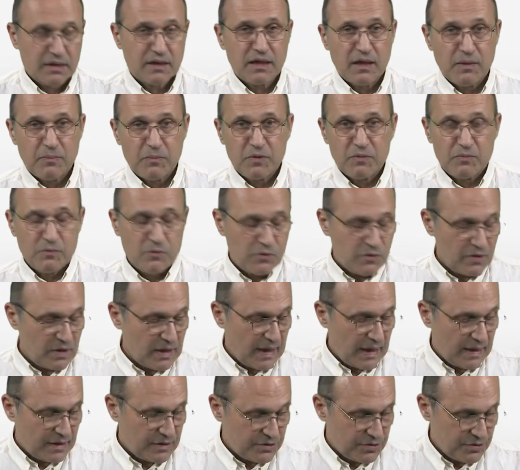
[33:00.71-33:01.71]
couple more
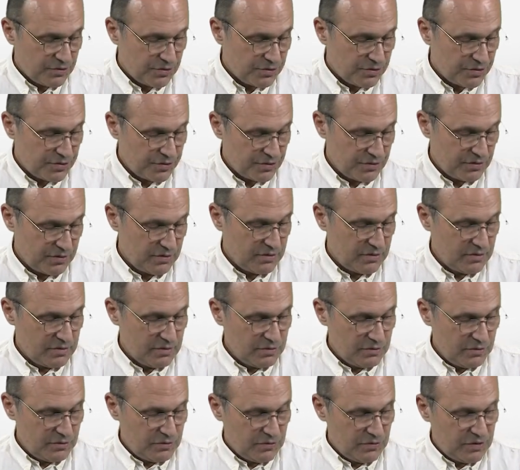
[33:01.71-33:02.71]
lectures
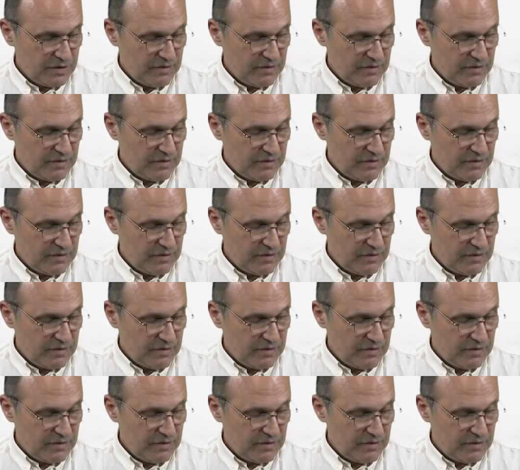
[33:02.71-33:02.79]
to